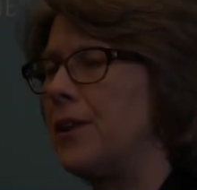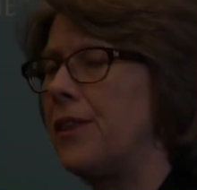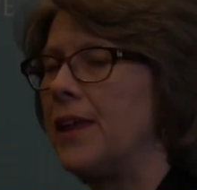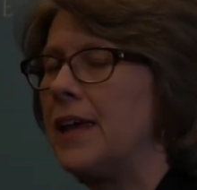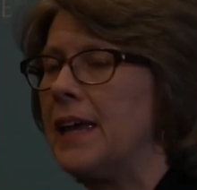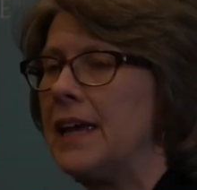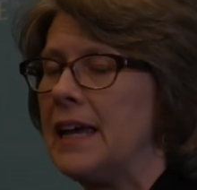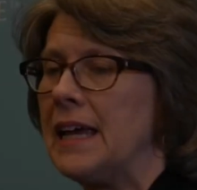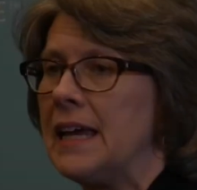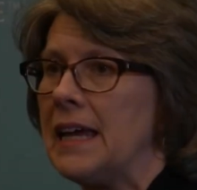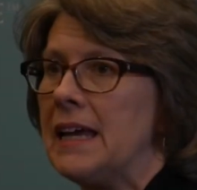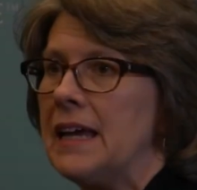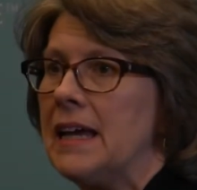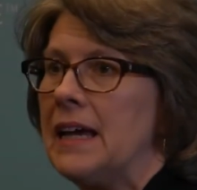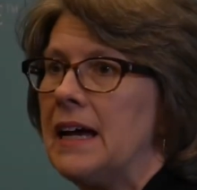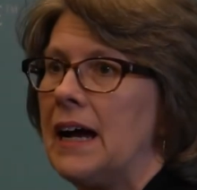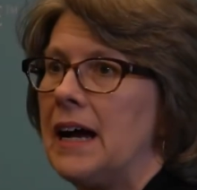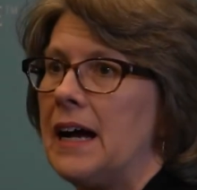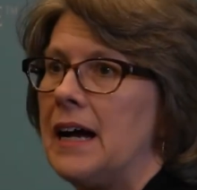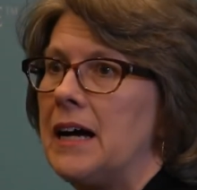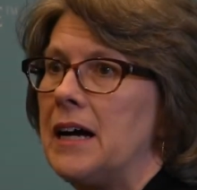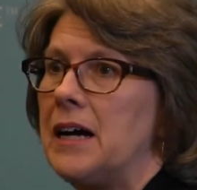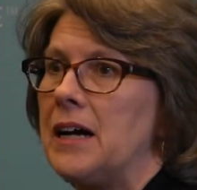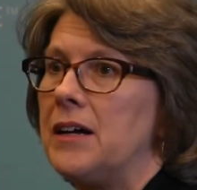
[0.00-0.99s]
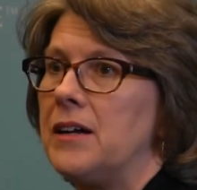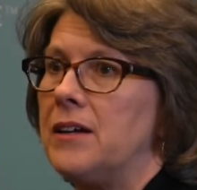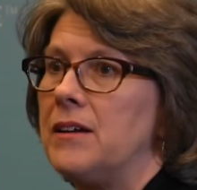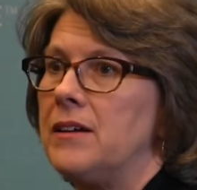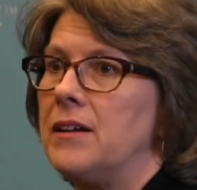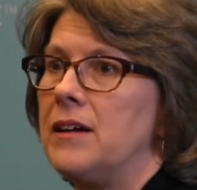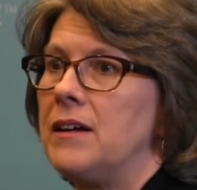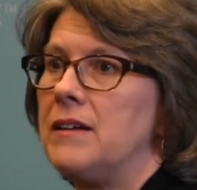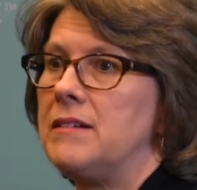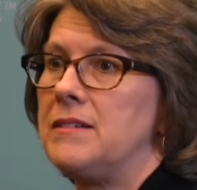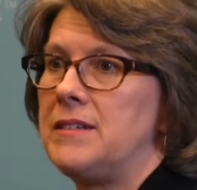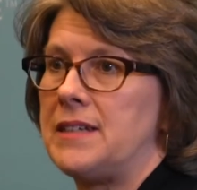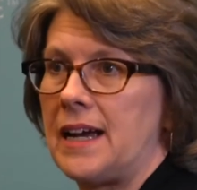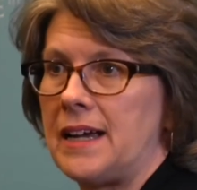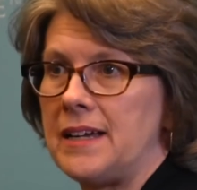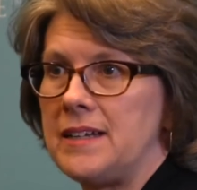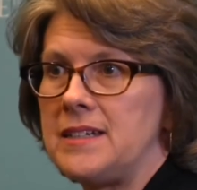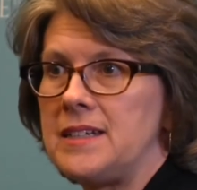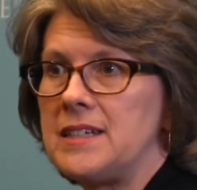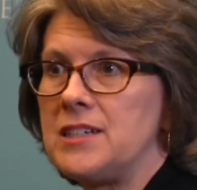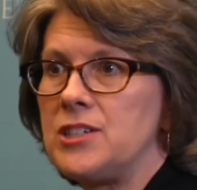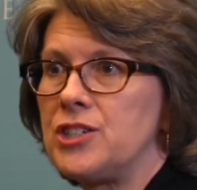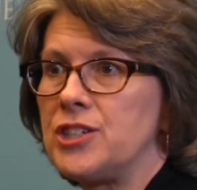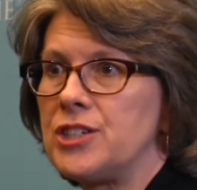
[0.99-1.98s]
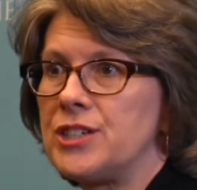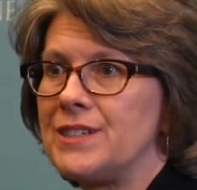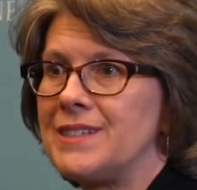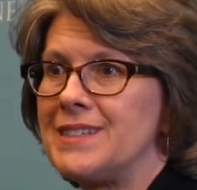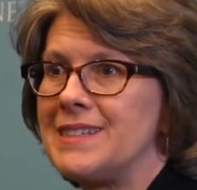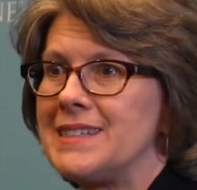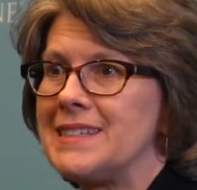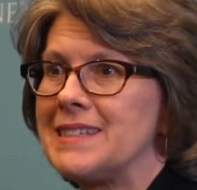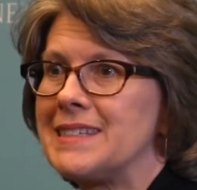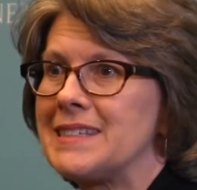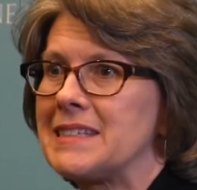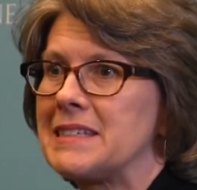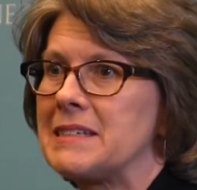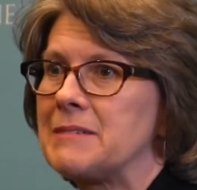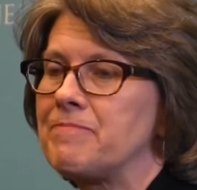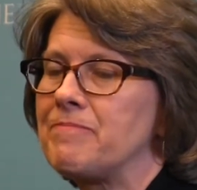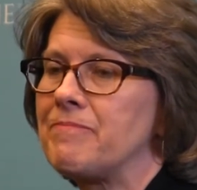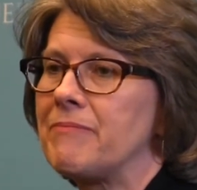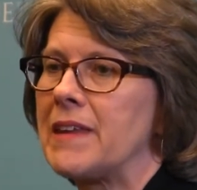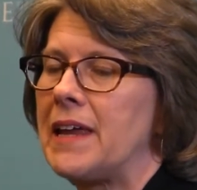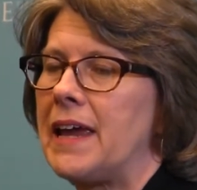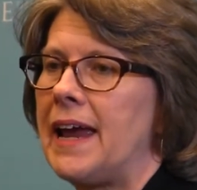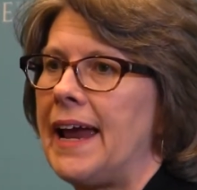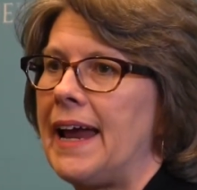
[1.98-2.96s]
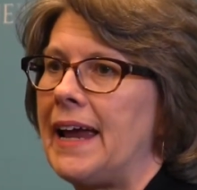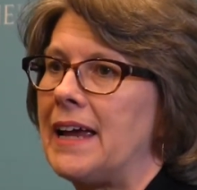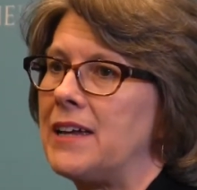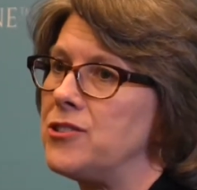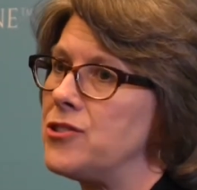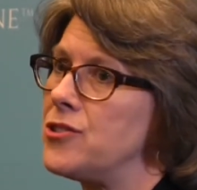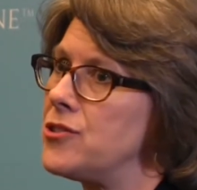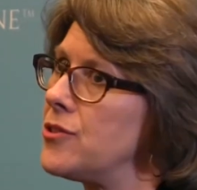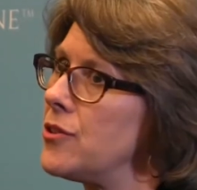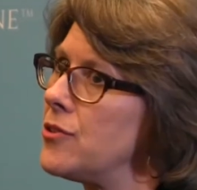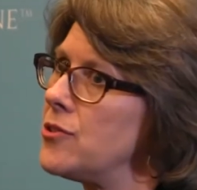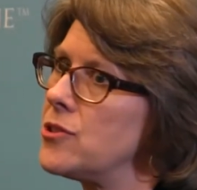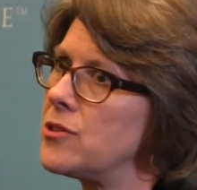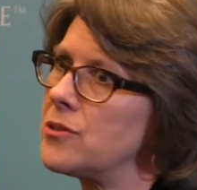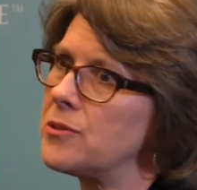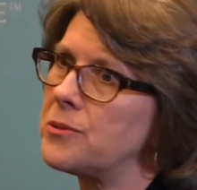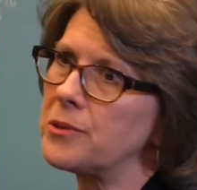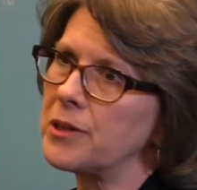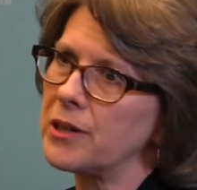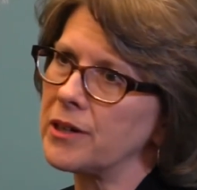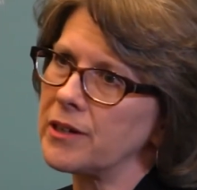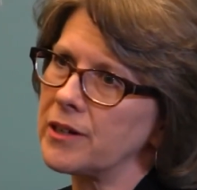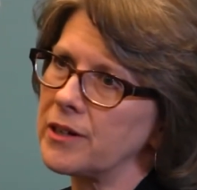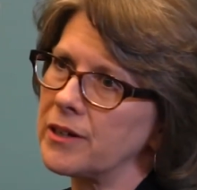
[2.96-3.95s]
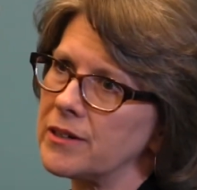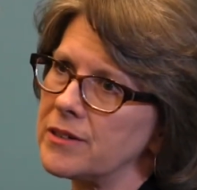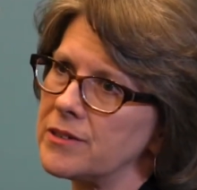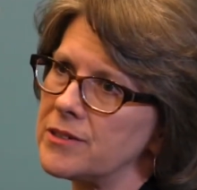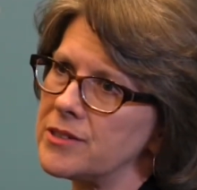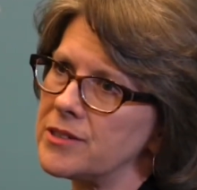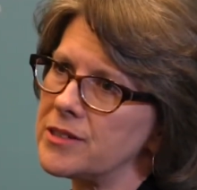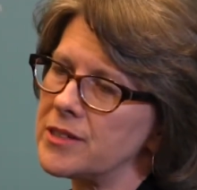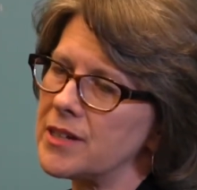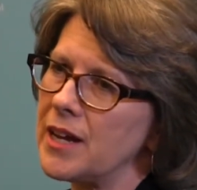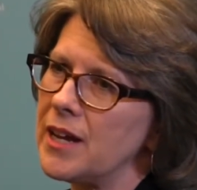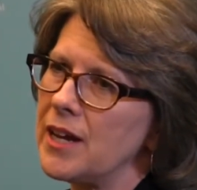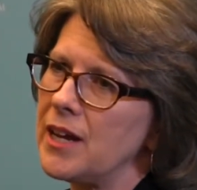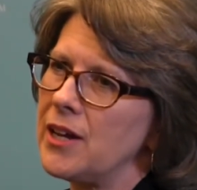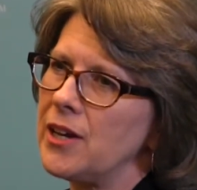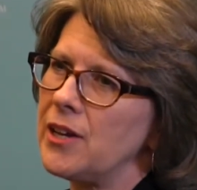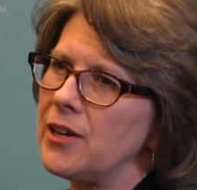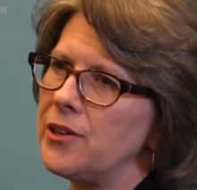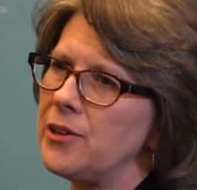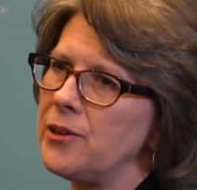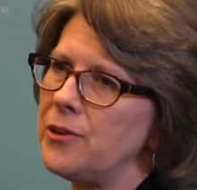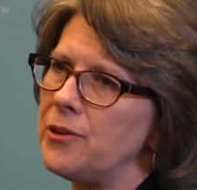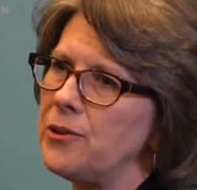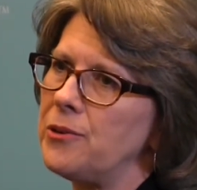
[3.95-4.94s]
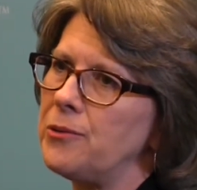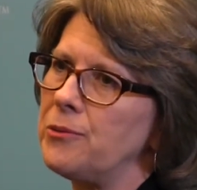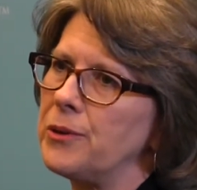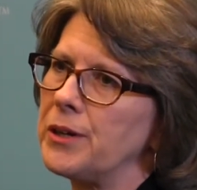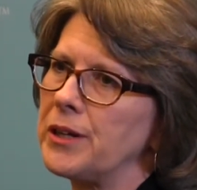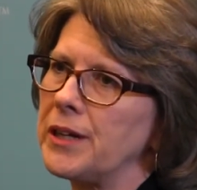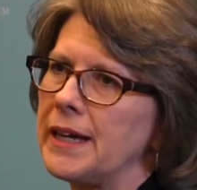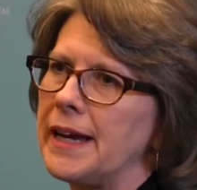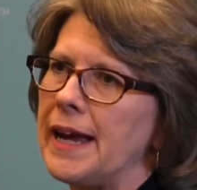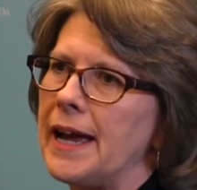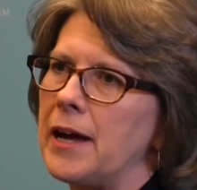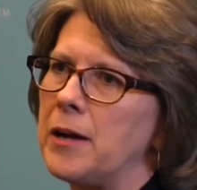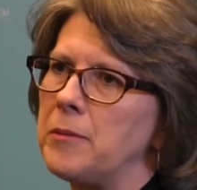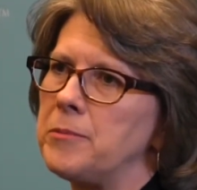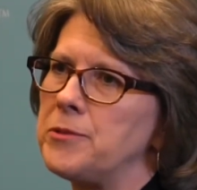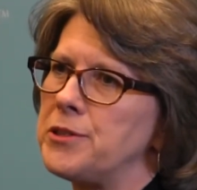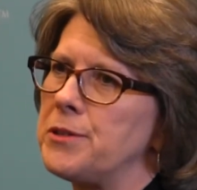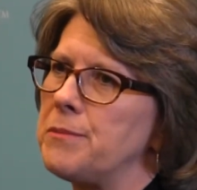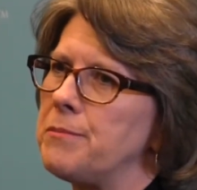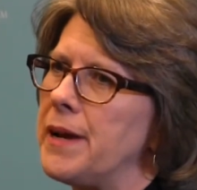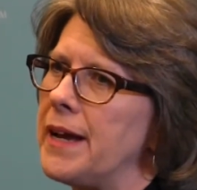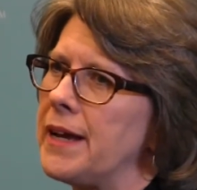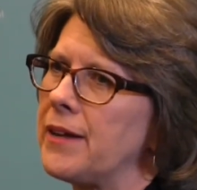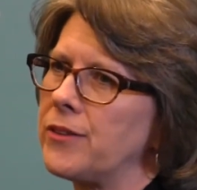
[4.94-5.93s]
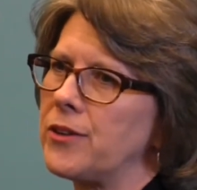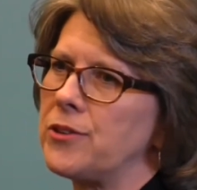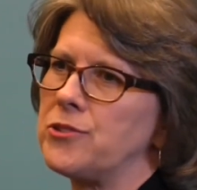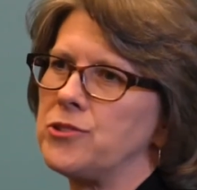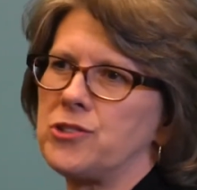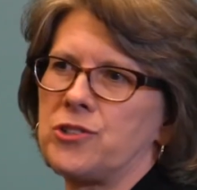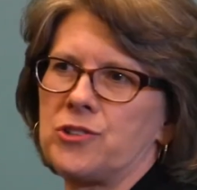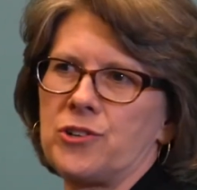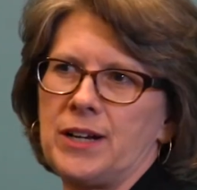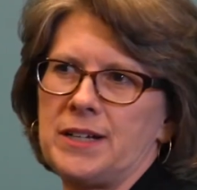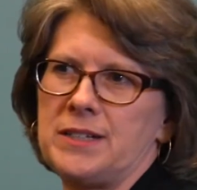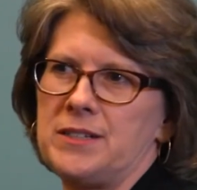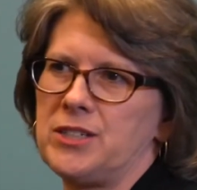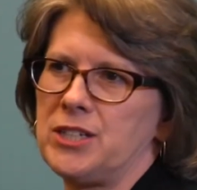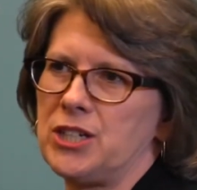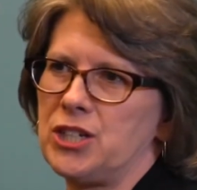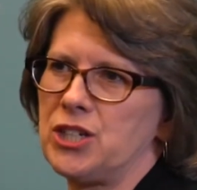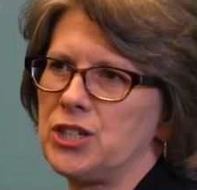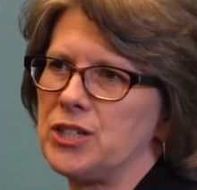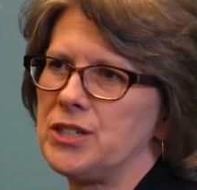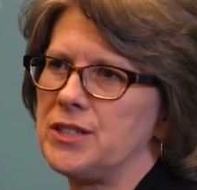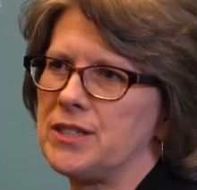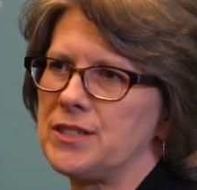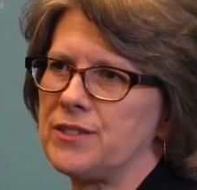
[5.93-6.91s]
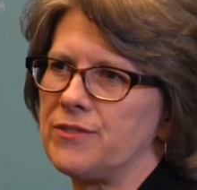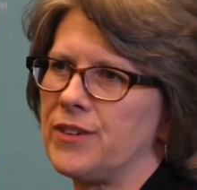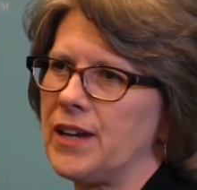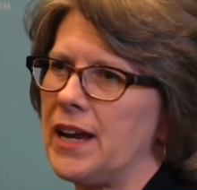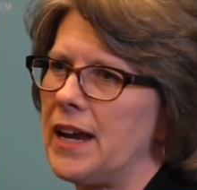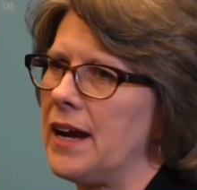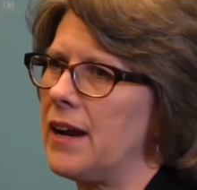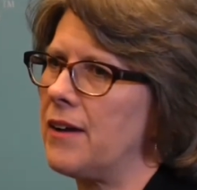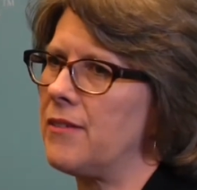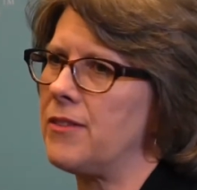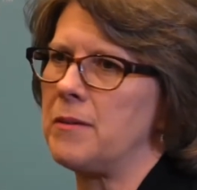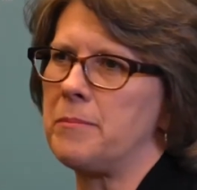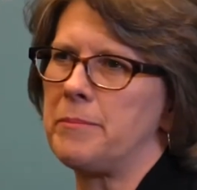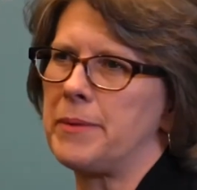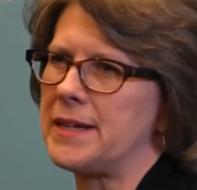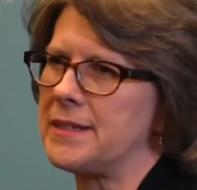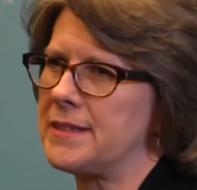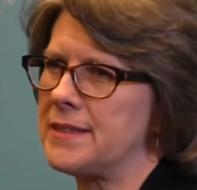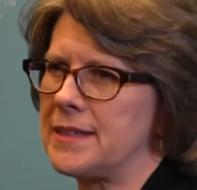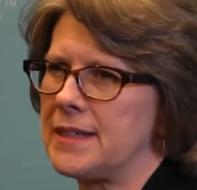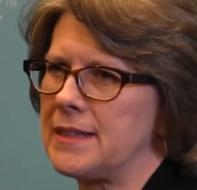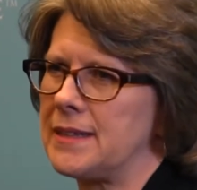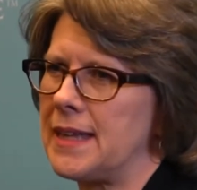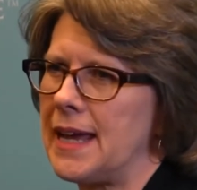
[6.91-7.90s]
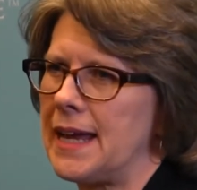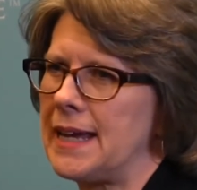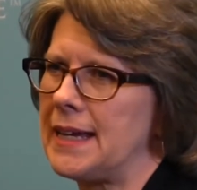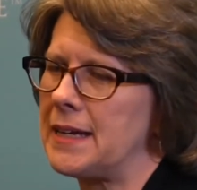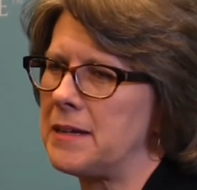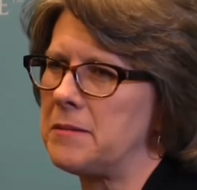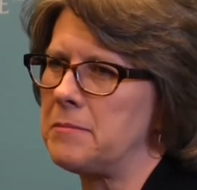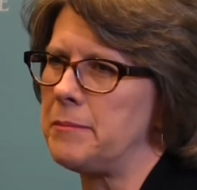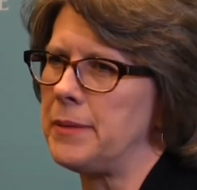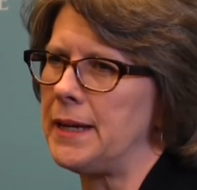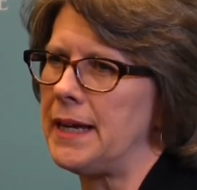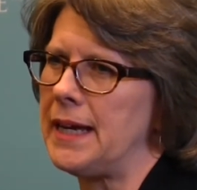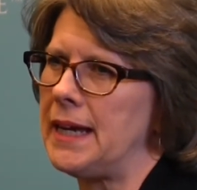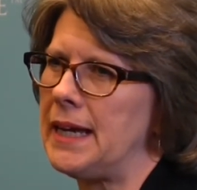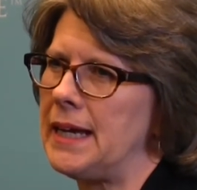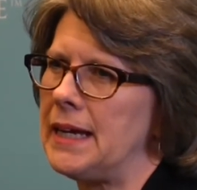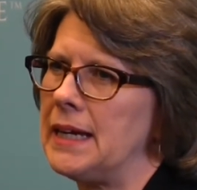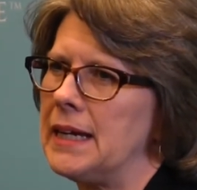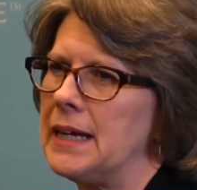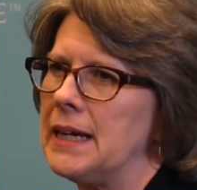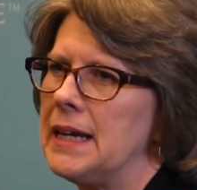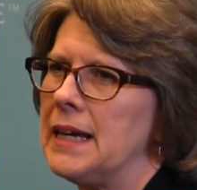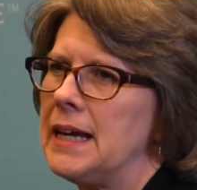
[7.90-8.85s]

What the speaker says: with dietitians and social workers who really help to make those transitions of care the best that they can be,